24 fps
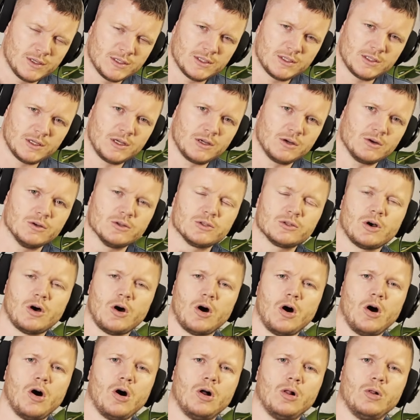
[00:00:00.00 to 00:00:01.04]
singers
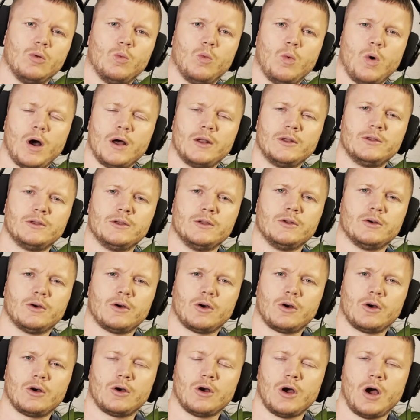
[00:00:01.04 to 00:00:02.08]
all wanted
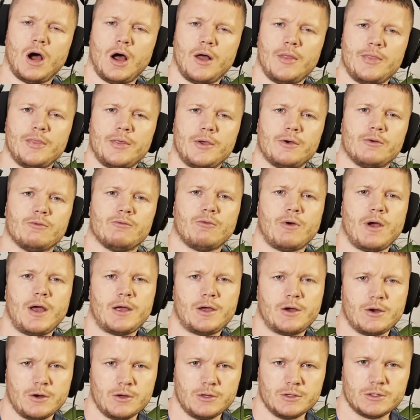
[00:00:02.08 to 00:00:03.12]
her on their
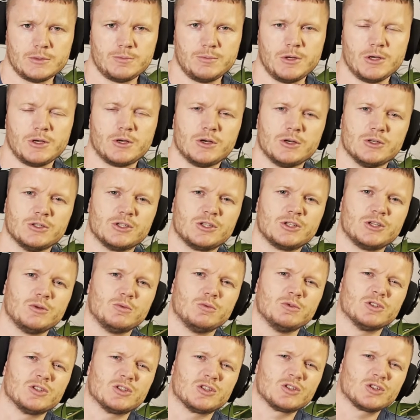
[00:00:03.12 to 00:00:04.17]
records because she
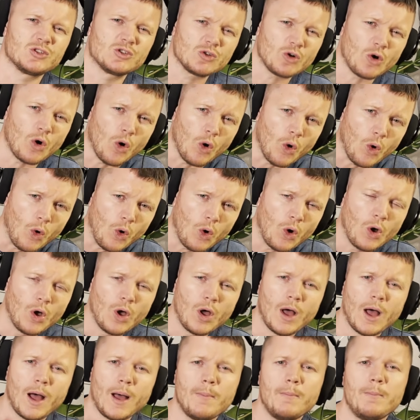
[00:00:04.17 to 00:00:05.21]
was so
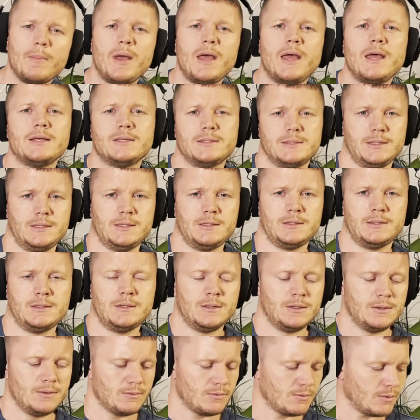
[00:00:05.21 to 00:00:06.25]
amazing,
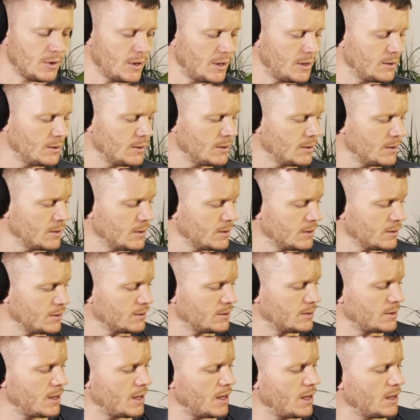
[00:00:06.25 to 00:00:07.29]
right?
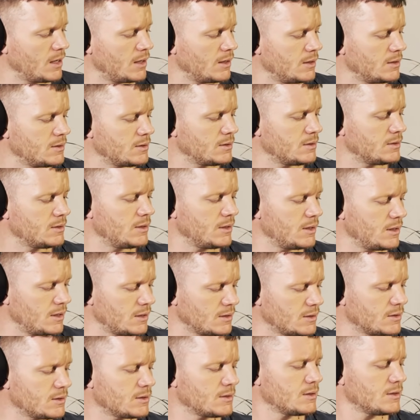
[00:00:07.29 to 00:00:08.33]
Take a listen to
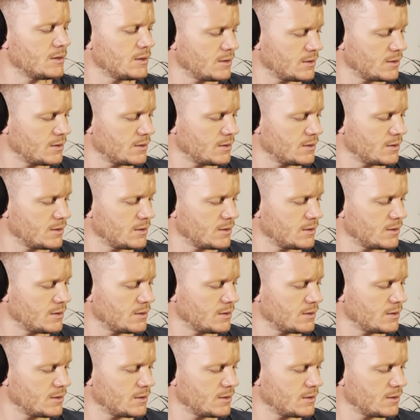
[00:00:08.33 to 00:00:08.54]
this.